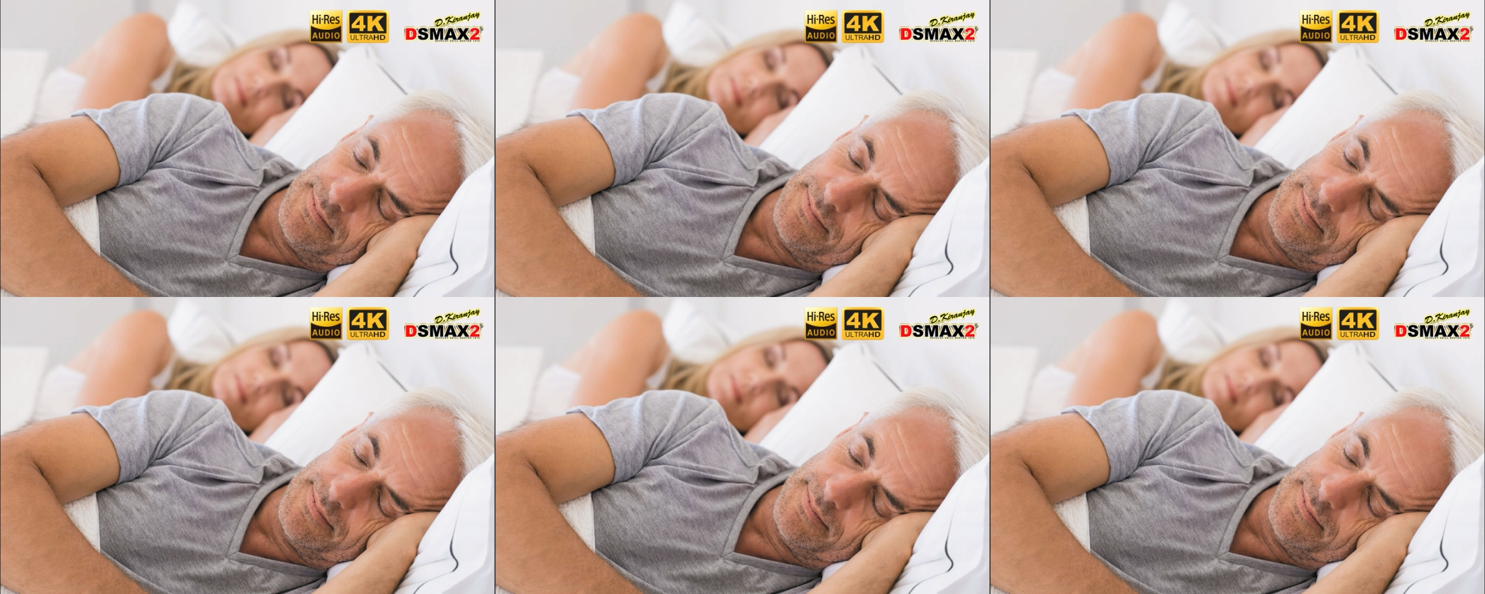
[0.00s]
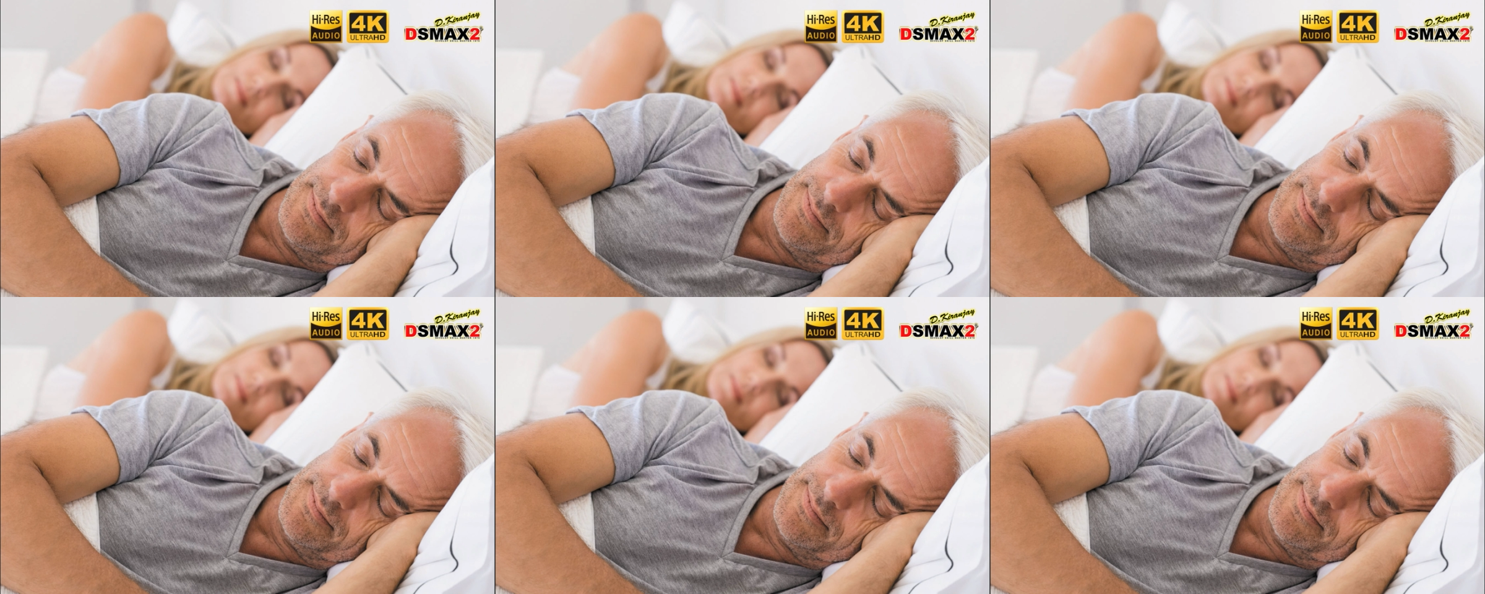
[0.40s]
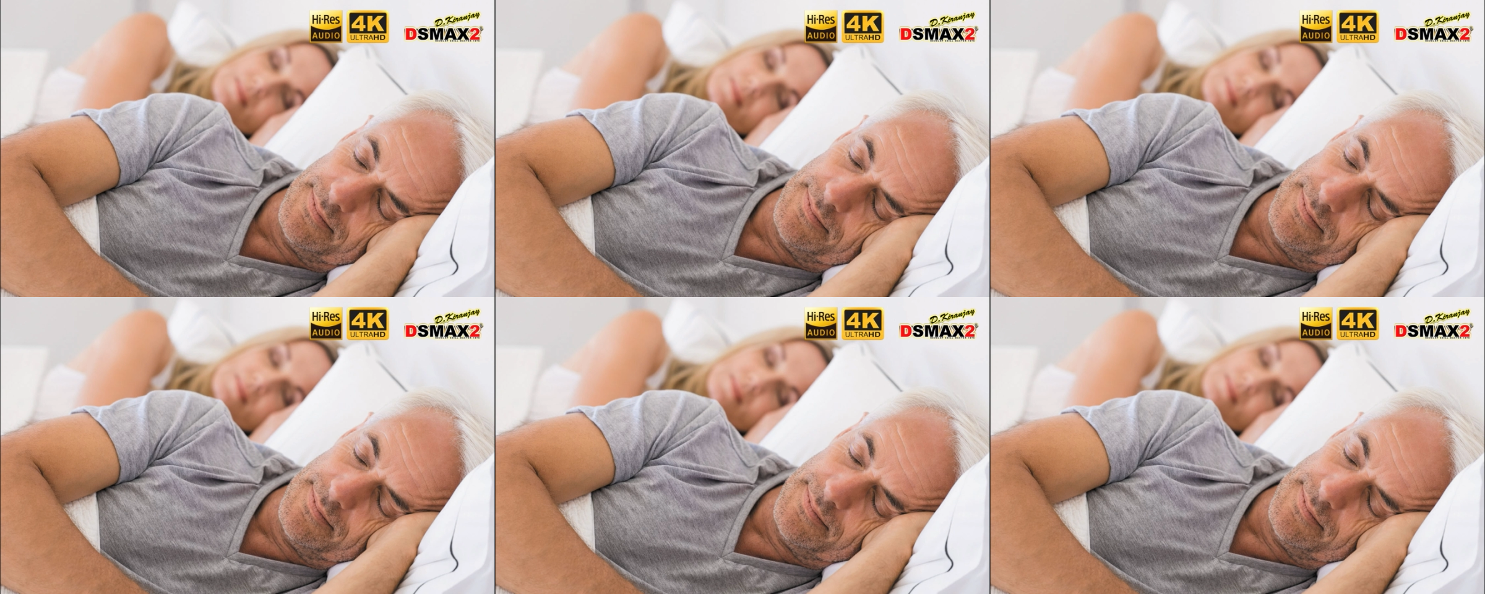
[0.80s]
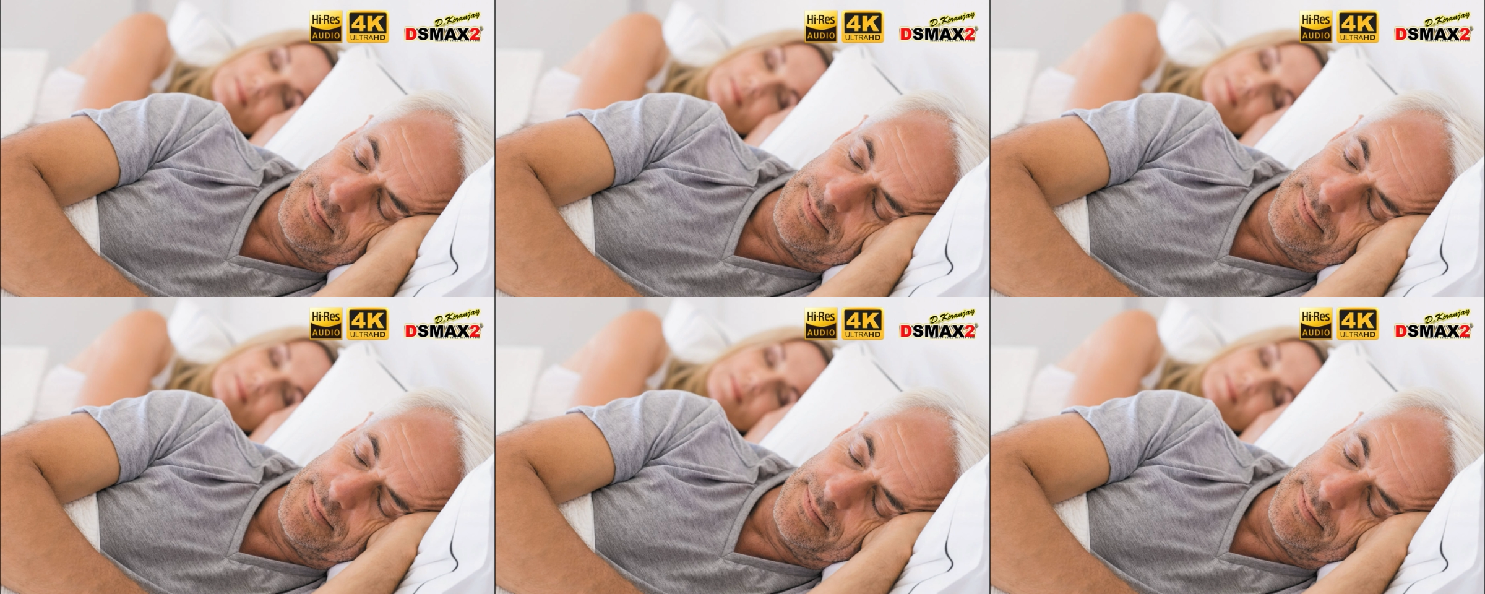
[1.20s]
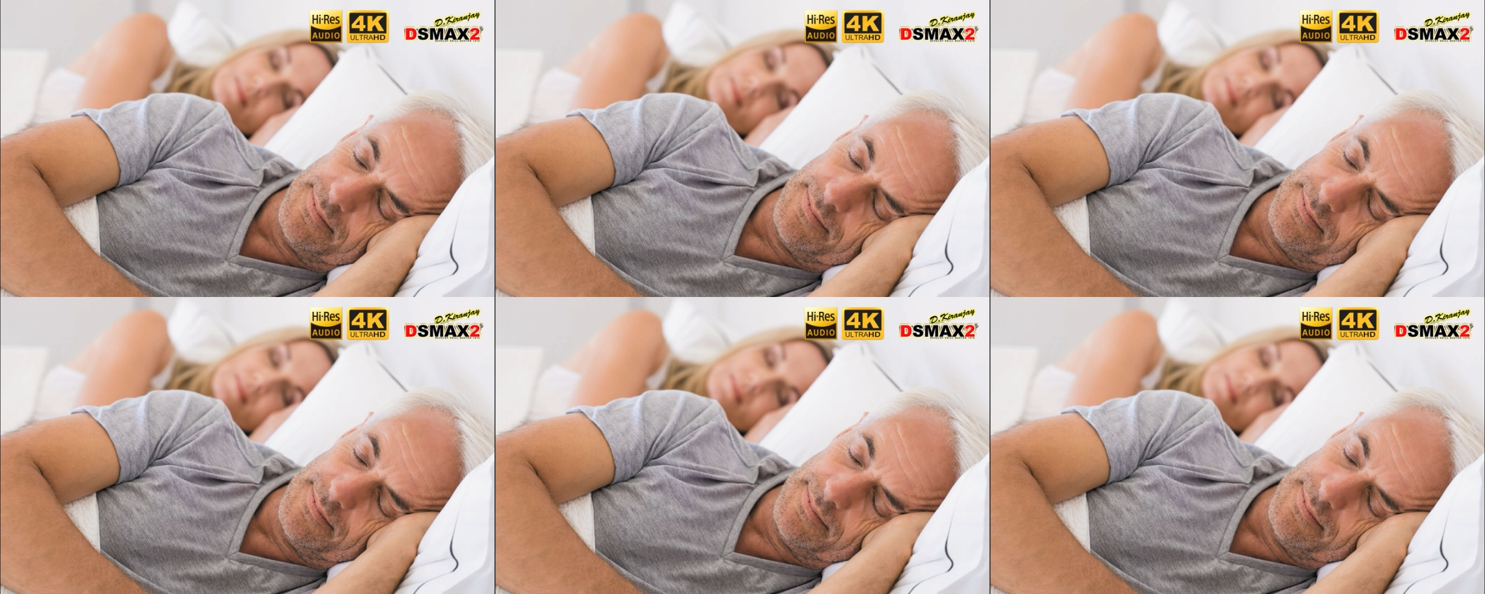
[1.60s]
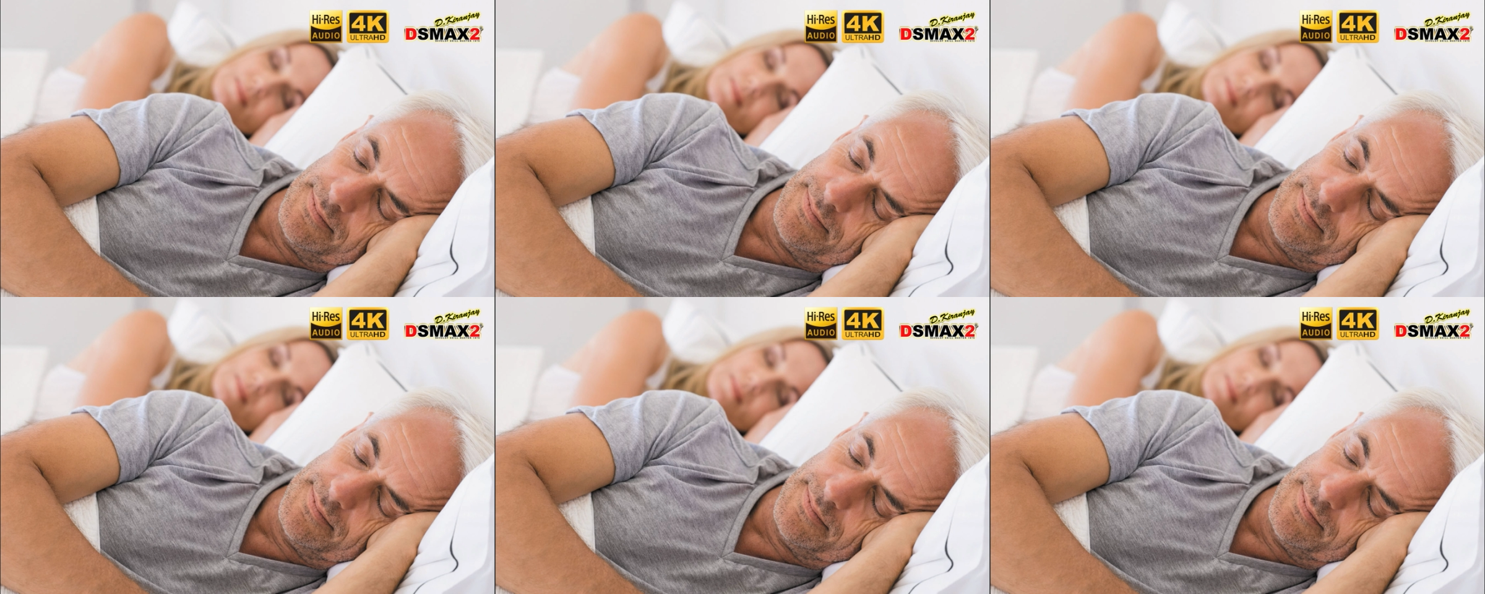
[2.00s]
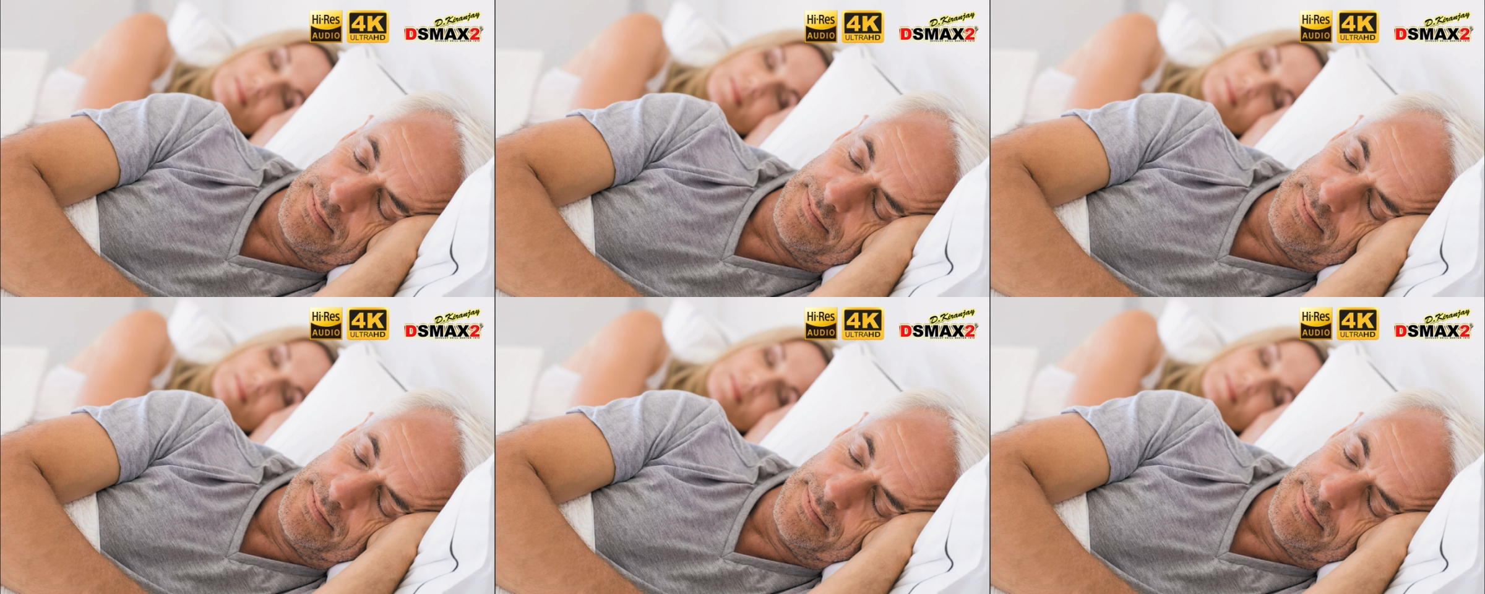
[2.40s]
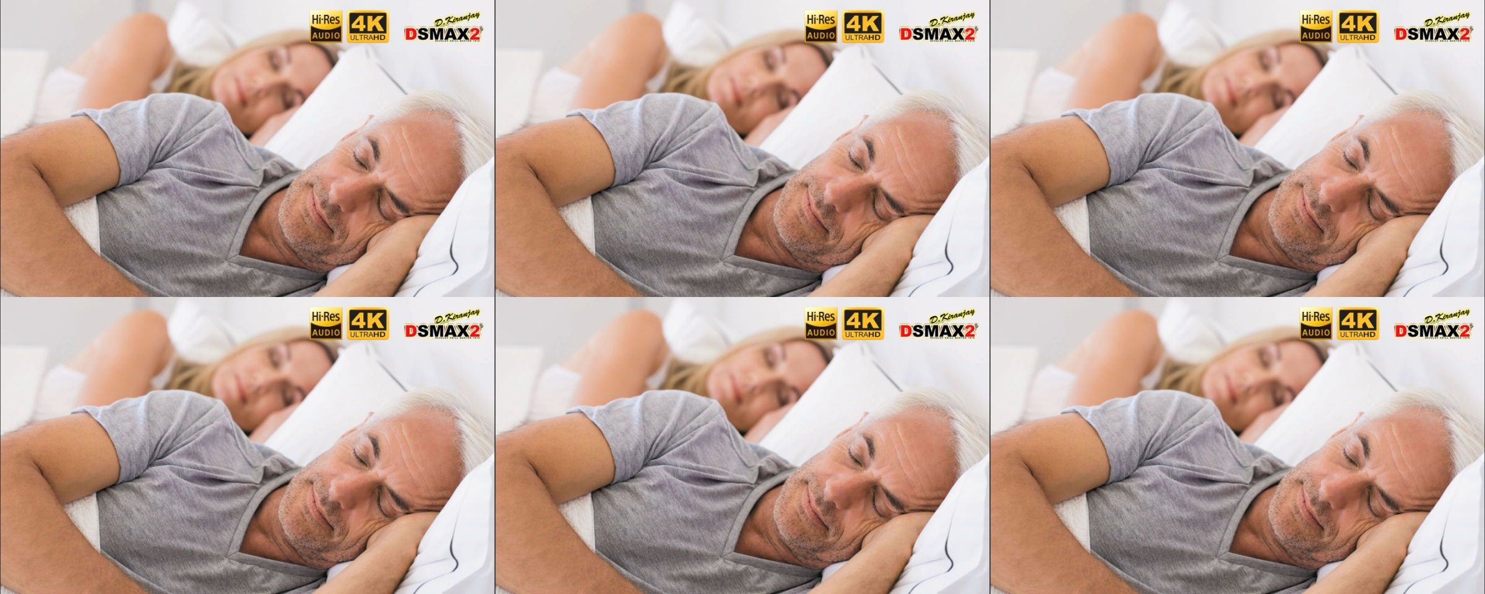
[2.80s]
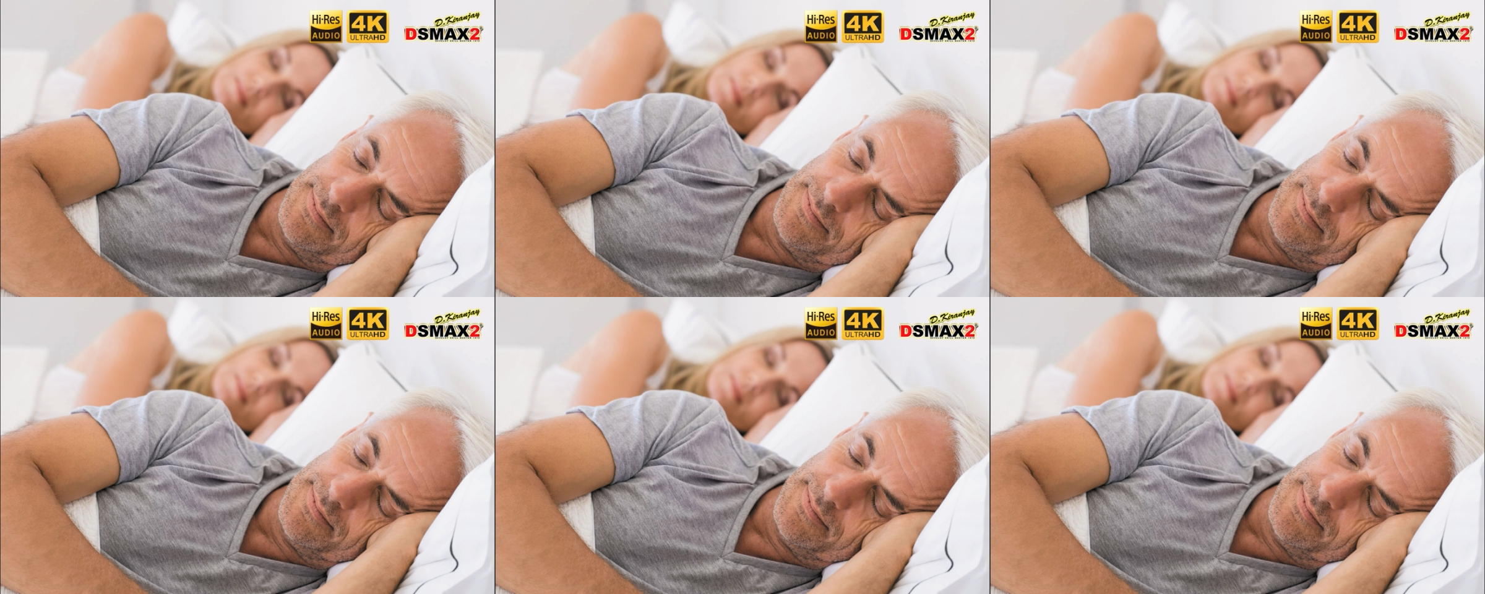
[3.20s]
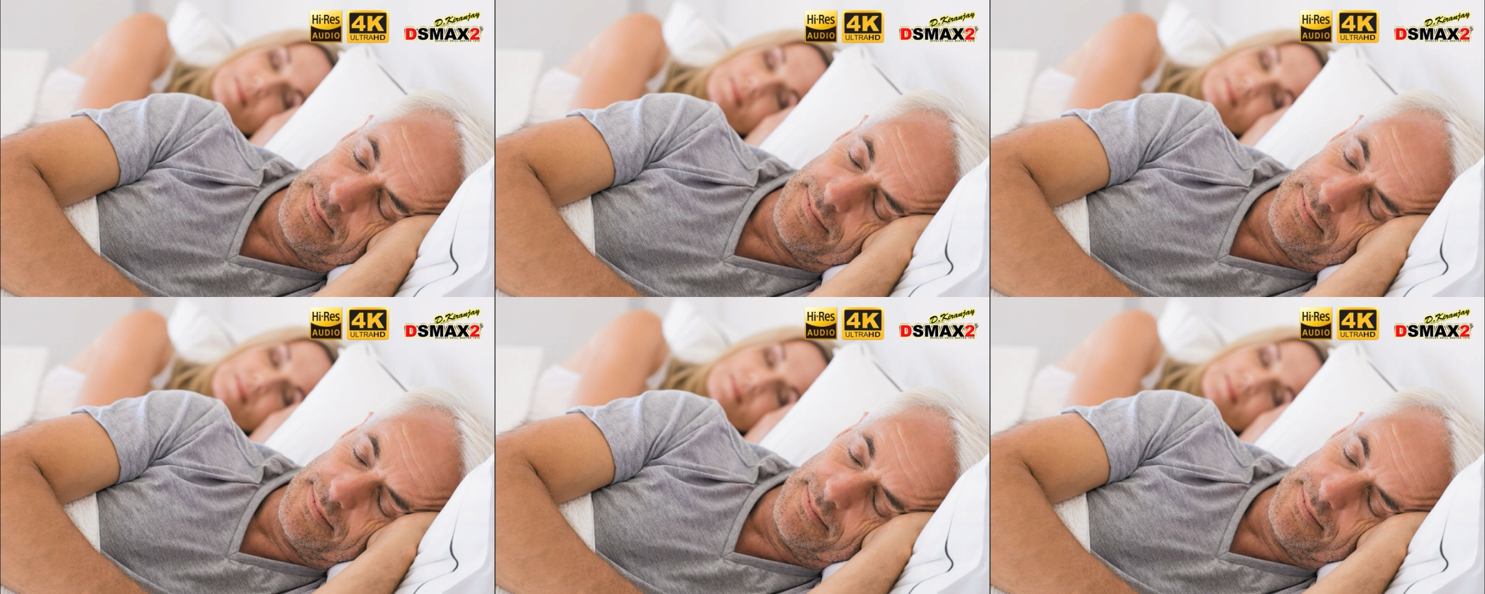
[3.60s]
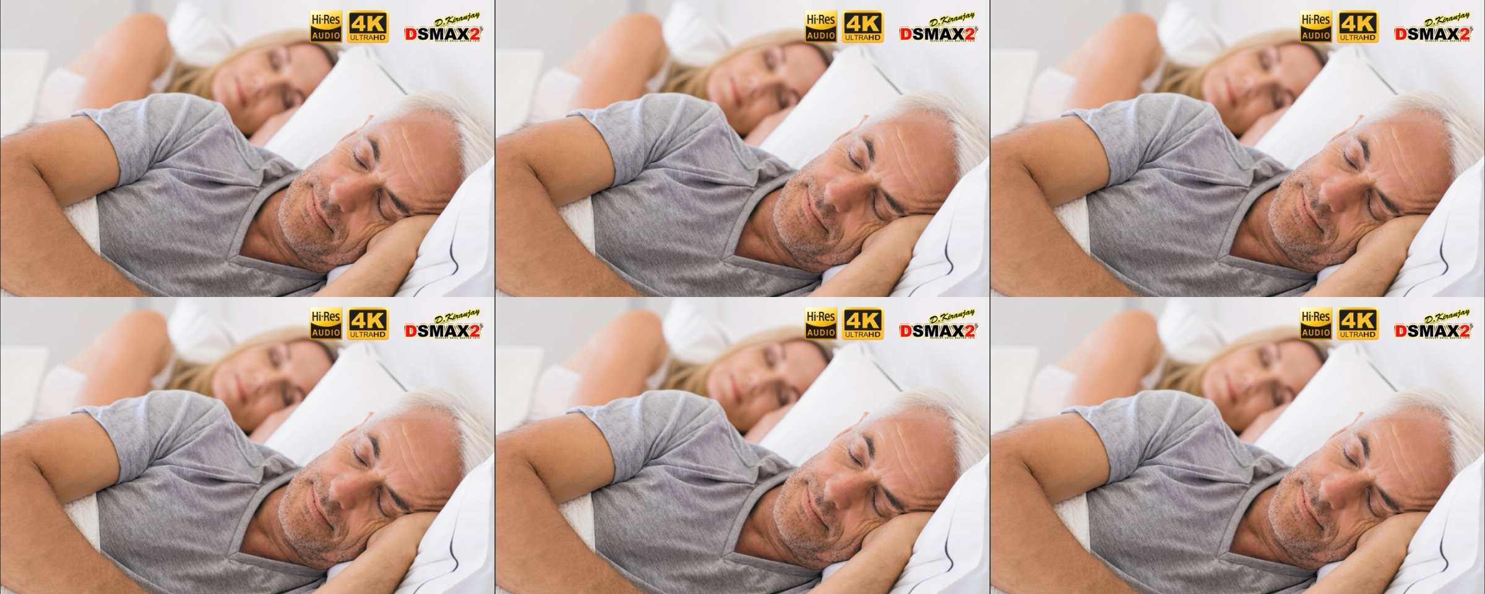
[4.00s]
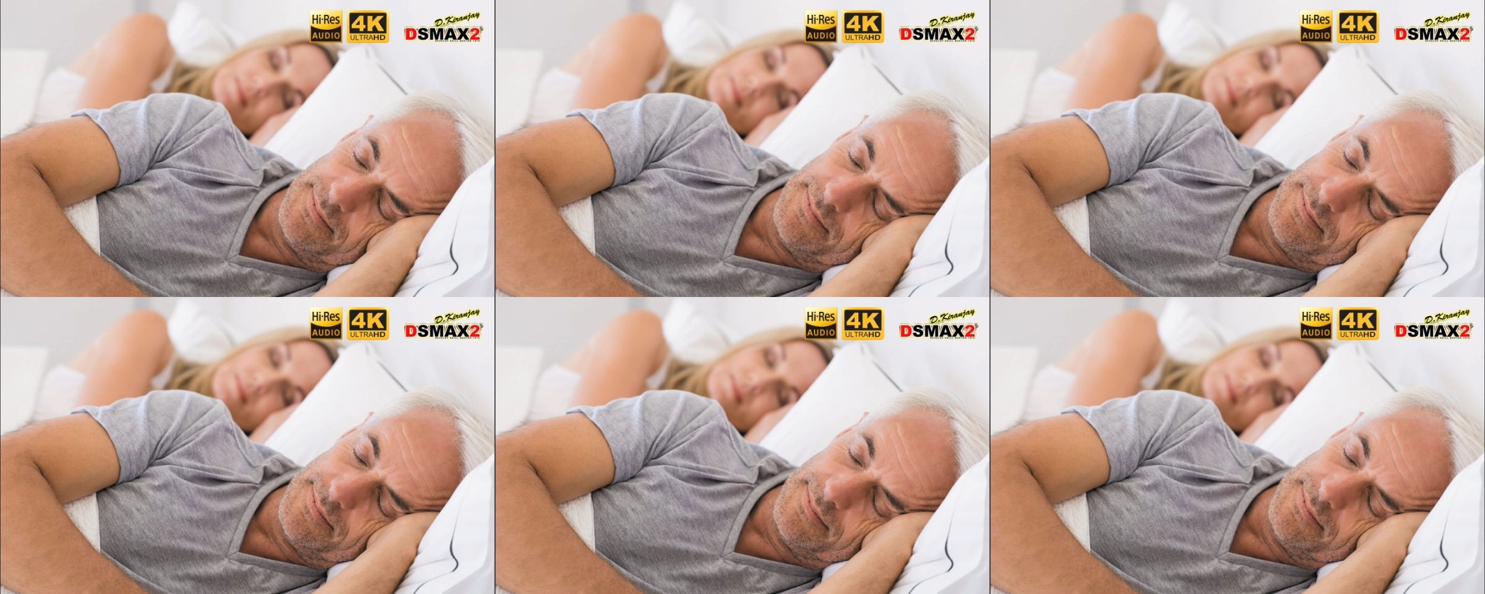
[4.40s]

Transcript: Nobody's mouth can be seen.